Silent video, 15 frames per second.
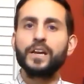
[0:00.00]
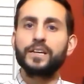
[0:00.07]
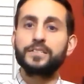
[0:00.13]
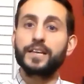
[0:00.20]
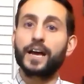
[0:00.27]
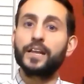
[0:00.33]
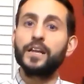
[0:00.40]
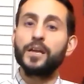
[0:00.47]

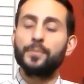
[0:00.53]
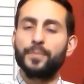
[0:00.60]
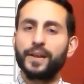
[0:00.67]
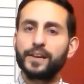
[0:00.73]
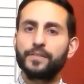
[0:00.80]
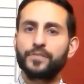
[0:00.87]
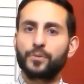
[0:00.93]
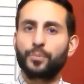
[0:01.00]
is that
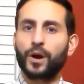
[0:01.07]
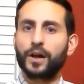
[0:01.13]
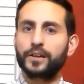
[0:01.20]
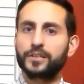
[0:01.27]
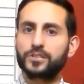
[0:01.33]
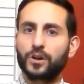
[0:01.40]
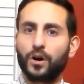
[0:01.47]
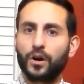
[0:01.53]
Many of their
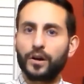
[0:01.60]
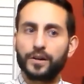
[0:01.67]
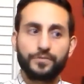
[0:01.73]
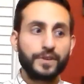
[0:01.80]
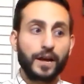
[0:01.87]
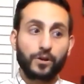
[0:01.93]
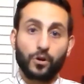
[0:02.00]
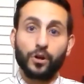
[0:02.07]
products are,
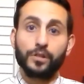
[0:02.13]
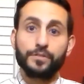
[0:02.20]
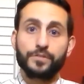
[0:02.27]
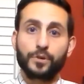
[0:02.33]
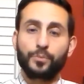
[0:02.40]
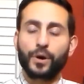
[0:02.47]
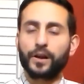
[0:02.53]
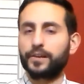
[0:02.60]
if not all of
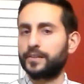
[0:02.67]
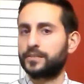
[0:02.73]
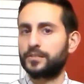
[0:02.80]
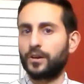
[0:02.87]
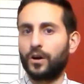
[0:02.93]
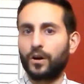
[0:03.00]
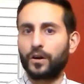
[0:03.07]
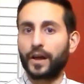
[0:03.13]
their
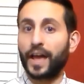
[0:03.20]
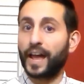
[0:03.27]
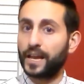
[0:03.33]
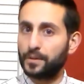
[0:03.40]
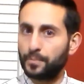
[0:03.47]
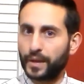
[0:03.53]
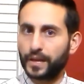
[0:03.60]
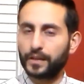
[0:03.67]
products, are
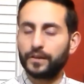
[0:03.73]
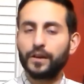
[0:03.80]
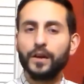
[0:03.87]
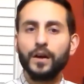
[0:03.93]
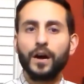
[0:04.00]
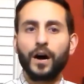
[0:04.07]
handmade.